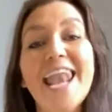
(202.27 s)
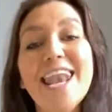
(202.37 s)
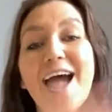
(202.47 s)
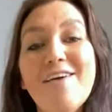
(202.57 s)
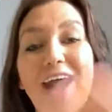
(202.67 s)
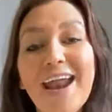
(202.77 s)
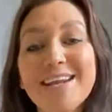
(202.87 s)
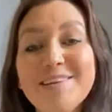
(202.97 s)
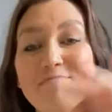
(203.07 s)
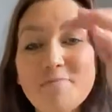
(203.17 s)
Hello
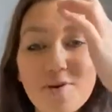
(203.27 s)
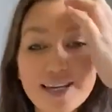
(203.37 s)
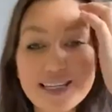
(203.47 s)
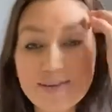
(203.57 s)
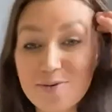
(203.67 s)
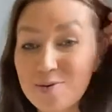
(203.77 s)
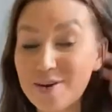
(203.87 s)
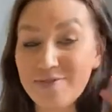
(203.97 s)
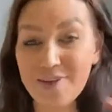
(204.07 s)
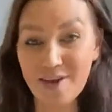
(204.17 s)
and good morning to
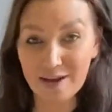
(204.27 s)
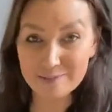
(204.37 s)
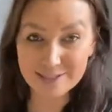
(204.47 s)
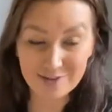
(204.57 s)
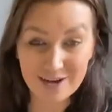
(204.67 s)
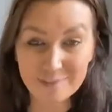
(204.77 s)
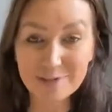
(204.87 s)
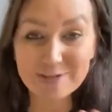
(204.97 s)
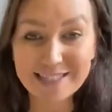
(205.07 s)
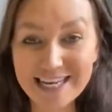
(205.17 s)
all of you. I'm sorry I'm
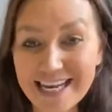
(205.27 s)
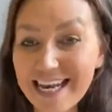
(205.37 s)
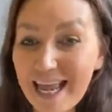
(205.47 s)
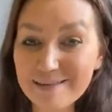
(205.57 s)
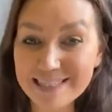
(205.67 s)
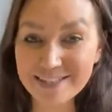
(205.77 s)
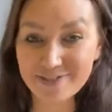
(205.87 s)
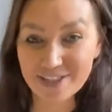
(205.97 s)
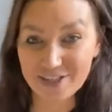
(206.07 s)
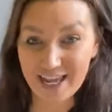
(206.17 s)
not saying it names
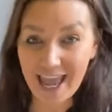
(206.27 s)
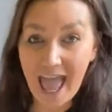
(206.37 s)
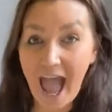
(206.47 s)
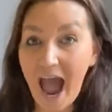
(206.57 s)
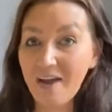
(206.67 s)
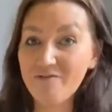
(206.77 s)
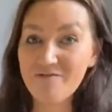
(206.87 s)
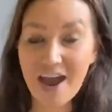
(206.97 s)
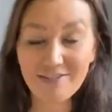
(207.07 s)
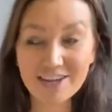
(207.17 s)
individually. I'm
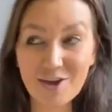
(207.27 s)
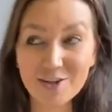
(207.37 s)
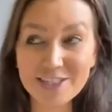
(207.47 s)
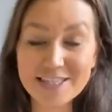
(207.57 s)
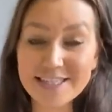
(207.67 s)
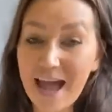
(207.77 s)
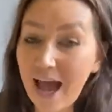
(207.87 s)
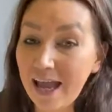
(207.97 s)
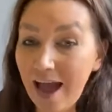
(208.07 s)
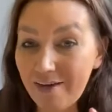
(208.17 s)
very conscious that
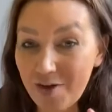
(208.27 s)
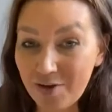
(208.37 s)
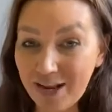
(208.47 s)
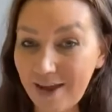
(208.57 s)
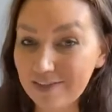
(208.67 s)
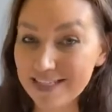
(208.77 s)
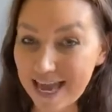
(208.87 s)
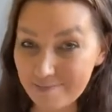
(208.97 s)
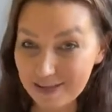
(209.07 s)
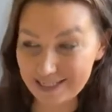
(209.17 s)
I have only have a
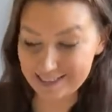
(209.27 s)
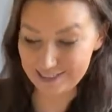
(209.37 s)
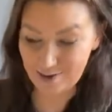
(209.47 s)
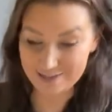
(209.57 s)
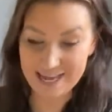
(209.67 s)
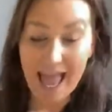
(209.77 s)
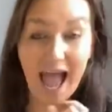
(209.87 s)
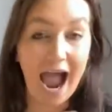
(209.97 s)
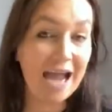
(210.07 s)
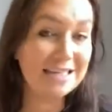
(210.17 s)
ten minute slot
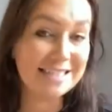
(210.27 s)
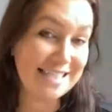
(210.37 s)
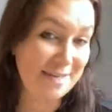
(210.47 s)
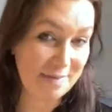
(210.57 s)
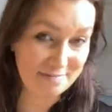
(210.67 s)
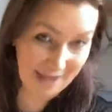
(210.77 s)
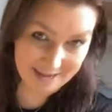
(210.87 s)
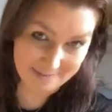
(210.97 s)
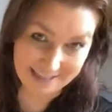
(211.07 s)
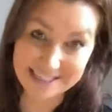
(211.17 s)
and a sleeping
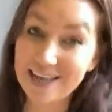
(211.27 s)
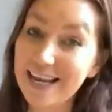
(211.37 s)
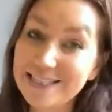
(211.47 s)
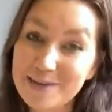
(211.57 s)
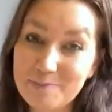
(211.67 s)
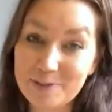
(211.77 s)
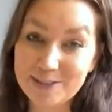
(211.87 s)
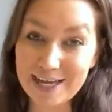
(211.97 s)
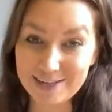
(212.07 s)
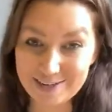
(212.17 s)
baby. So let's not
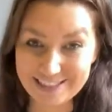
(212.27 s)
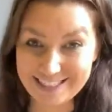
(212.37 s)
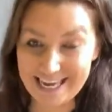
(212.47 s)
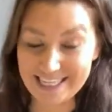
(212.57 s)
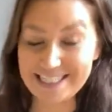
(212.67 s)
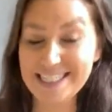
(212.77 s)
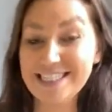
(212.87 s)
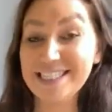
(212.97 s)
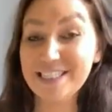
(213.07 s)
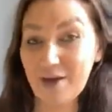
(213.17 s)
push our luck today, seeing
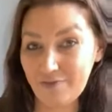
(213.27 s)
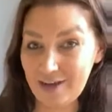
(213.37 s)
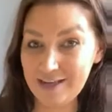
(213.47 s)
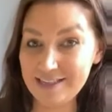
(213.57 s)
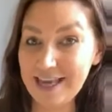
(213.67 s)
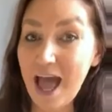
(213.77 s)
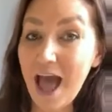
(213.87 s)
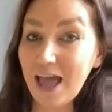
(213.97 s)
as it's our first